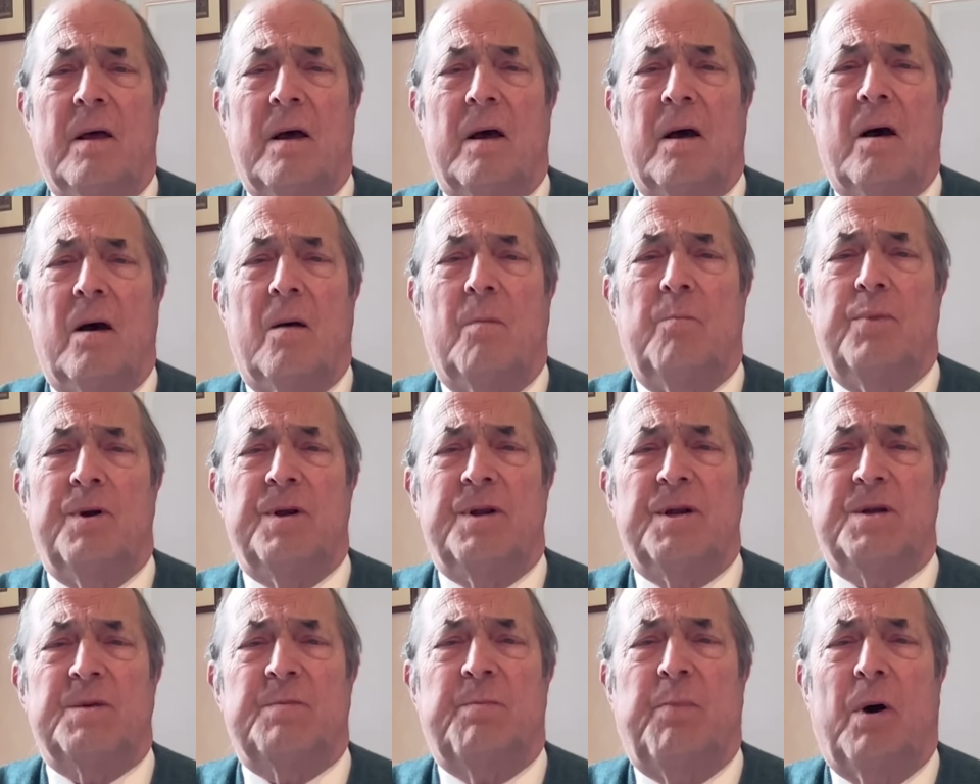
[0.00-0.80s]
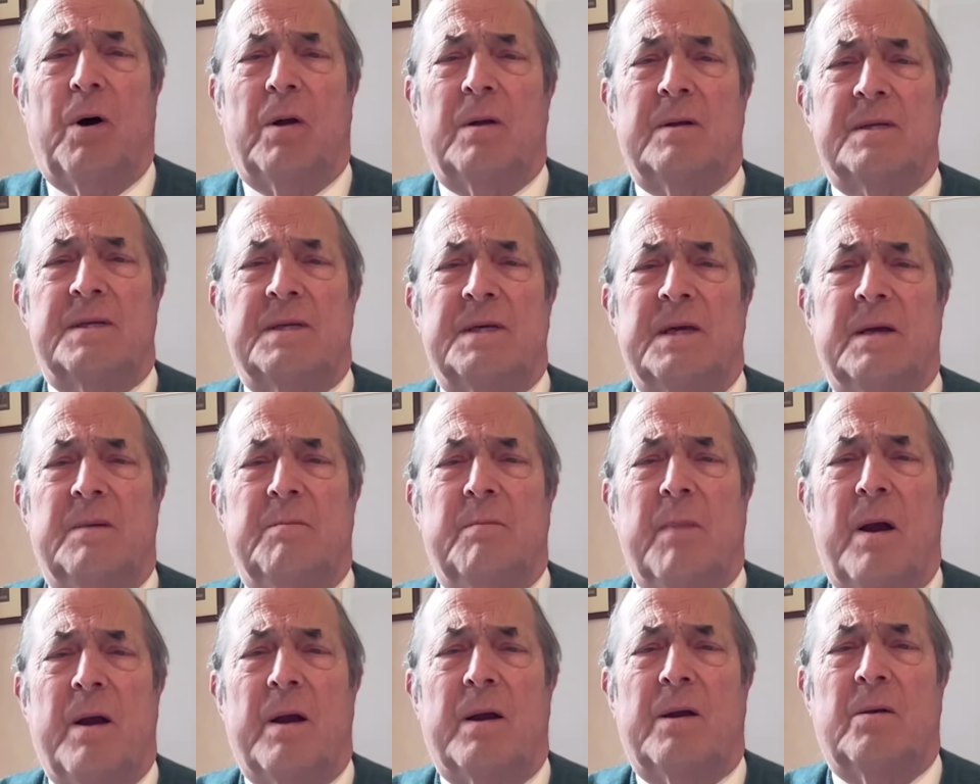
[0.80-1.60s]
Uh, British policy,
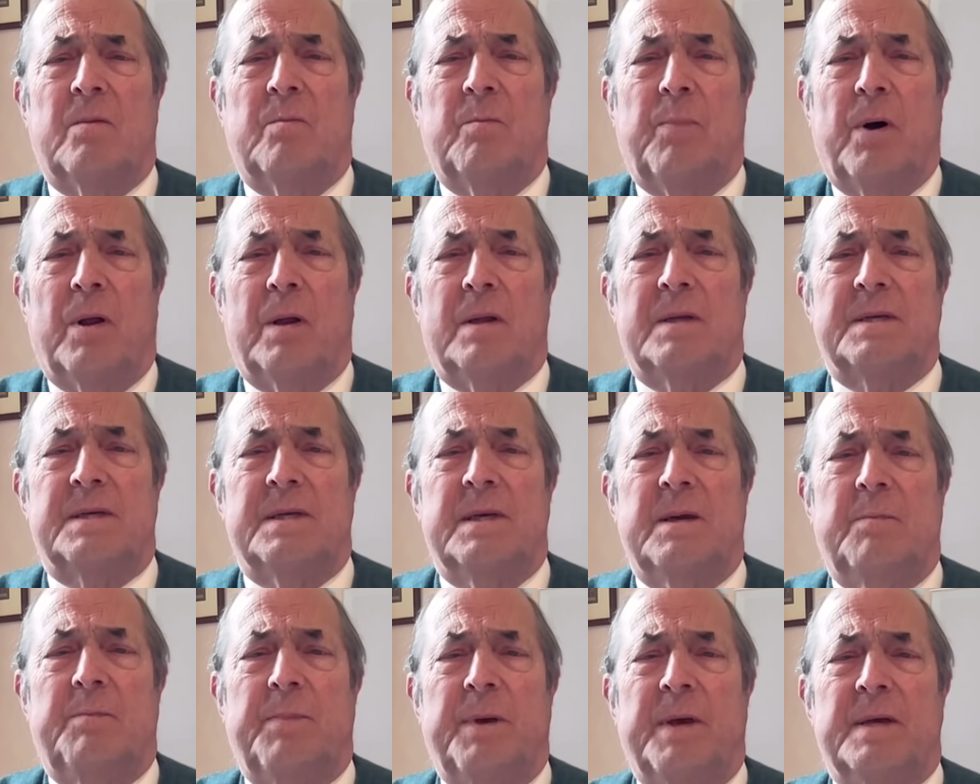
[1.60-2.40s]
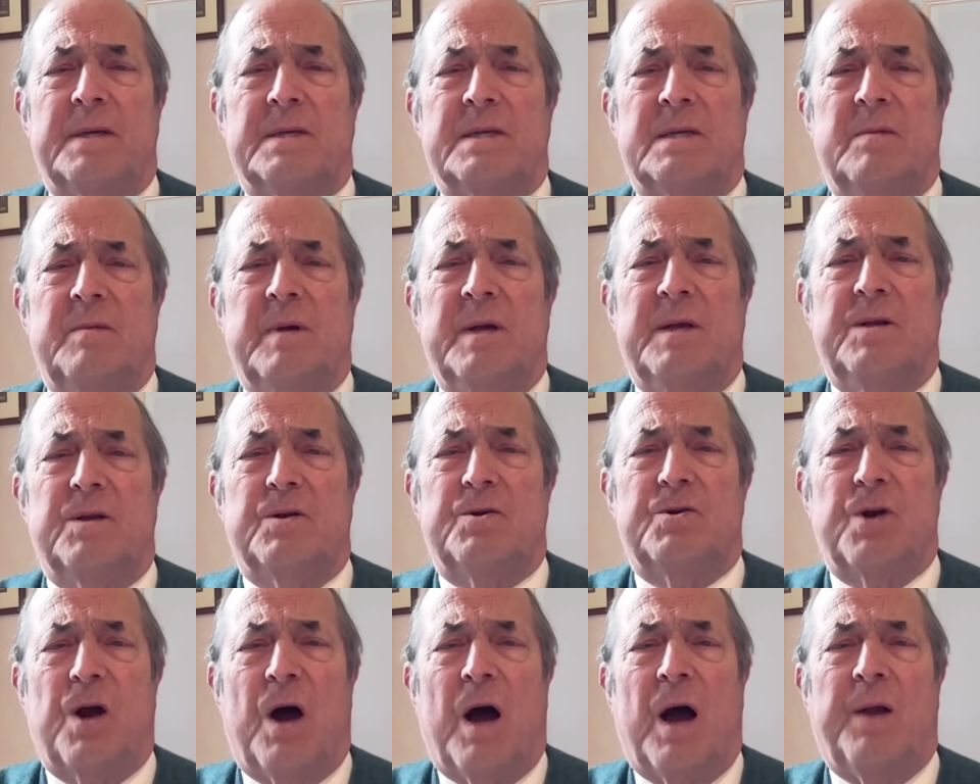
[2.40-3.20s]
American policy appears to be to
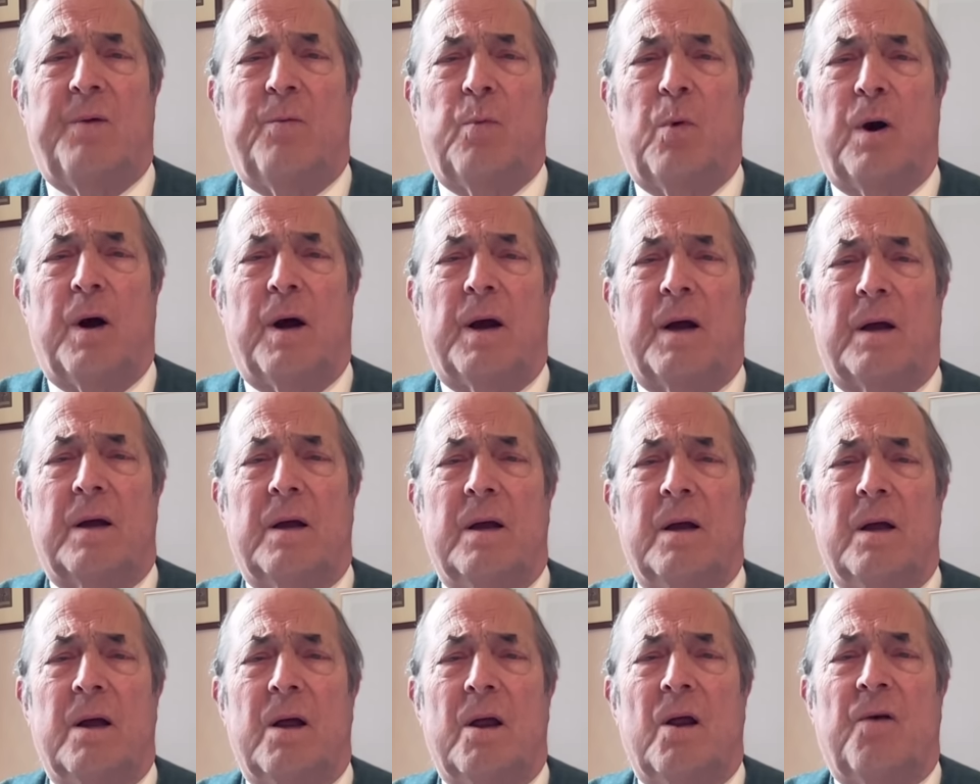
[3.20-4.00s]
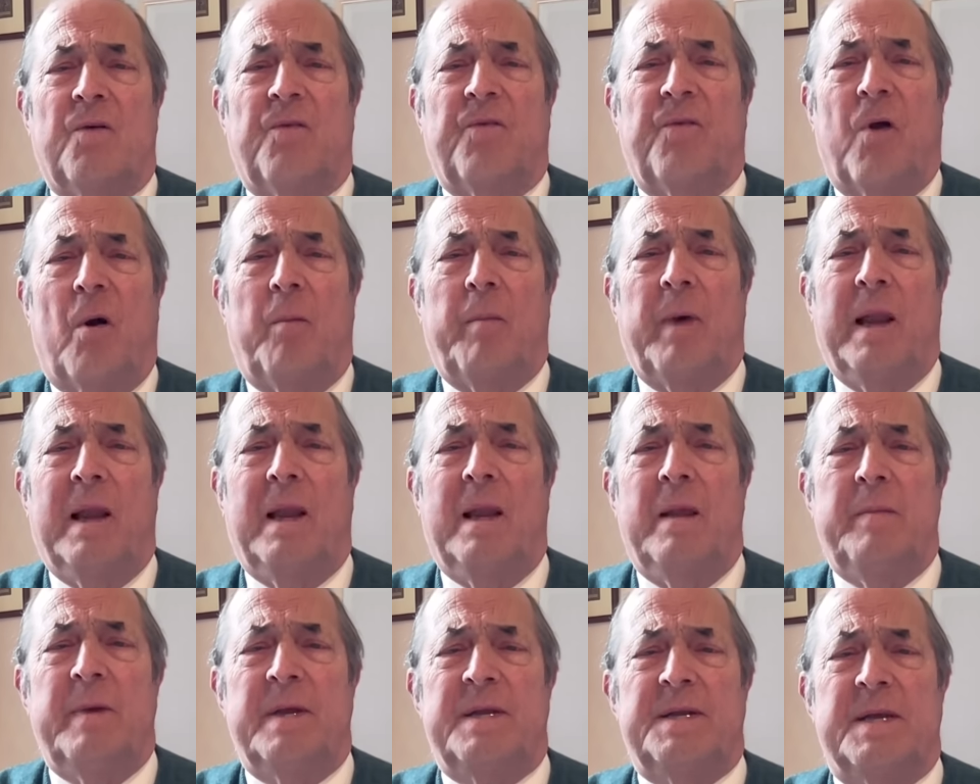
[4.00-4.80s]
try and work from a
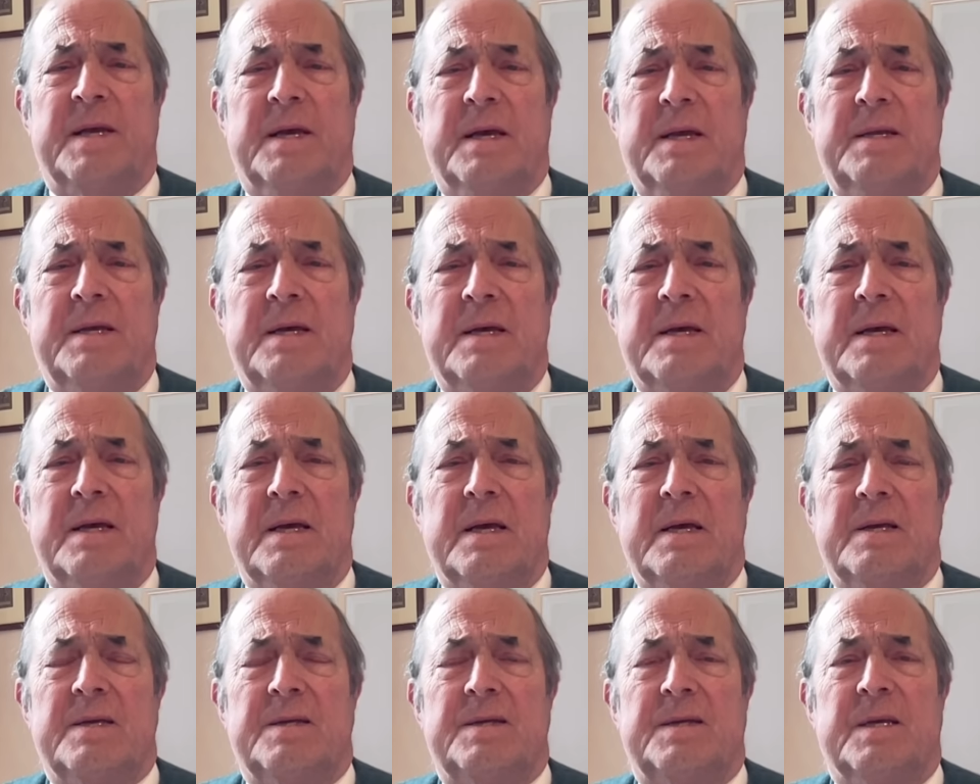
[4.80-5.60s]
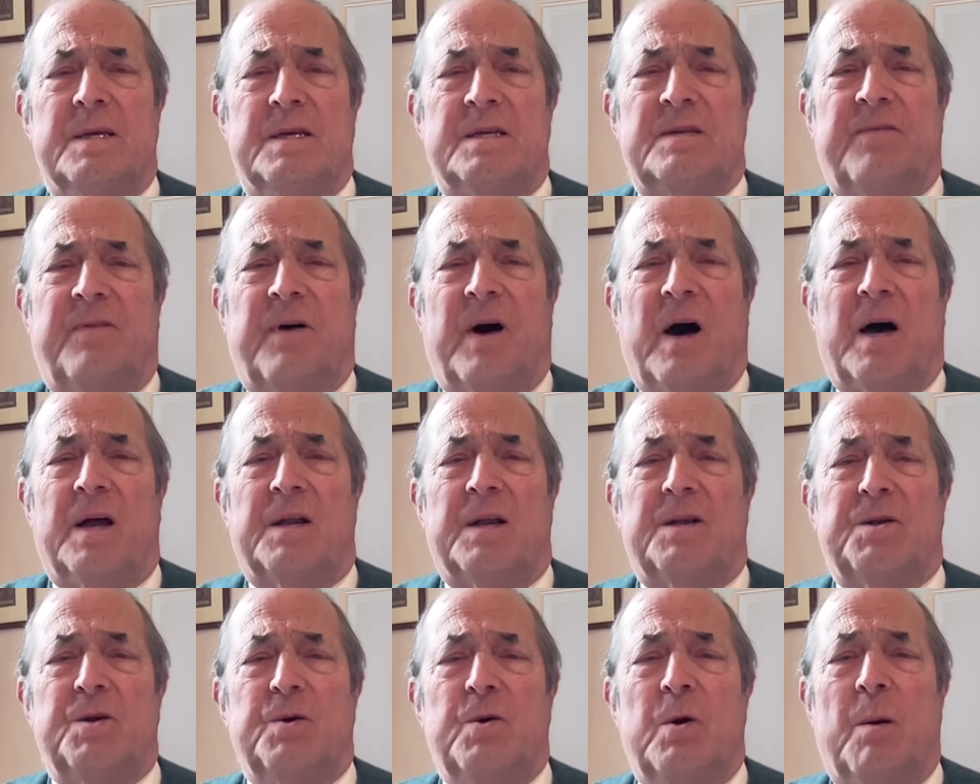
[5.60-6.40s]
limited ceasefire
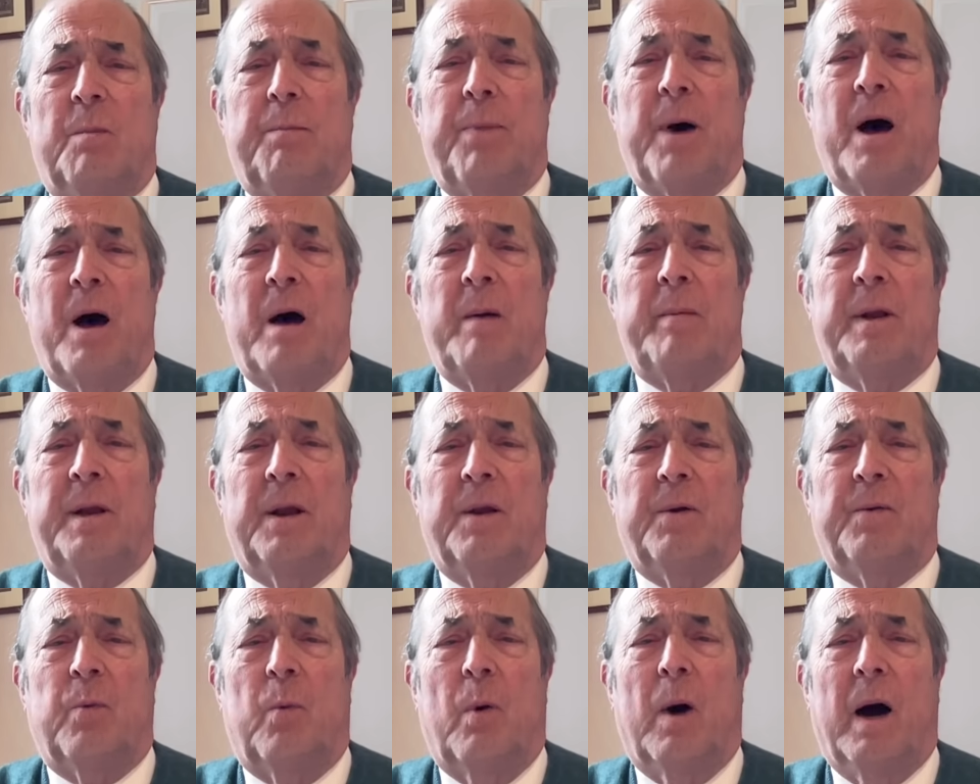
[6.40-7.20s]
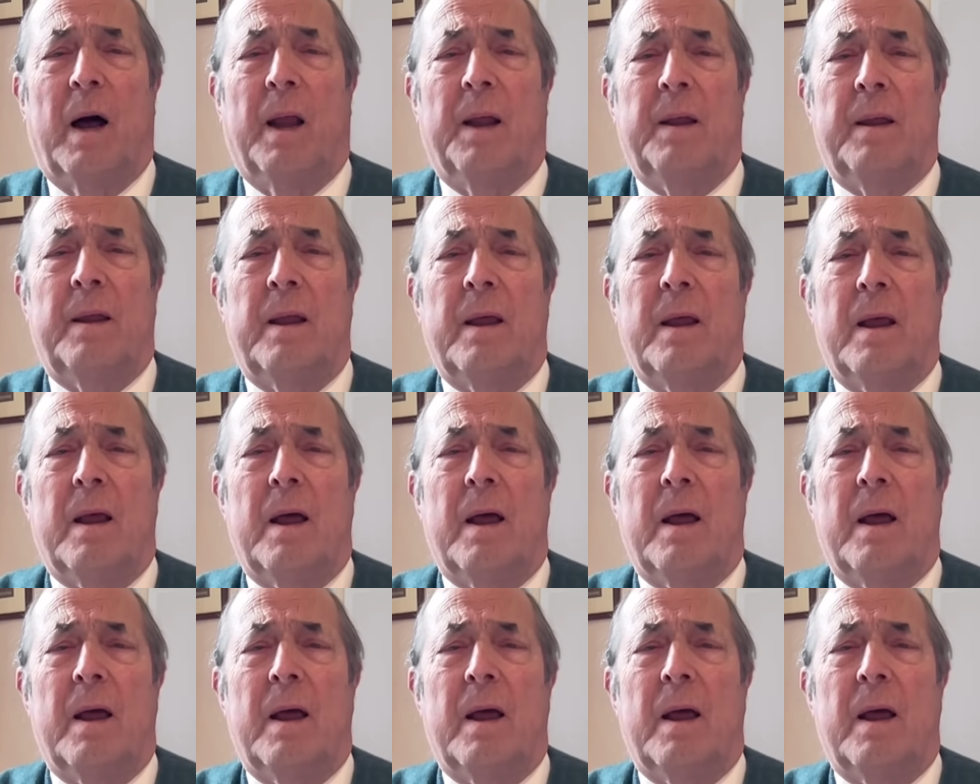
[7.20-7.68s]
to a permanent one,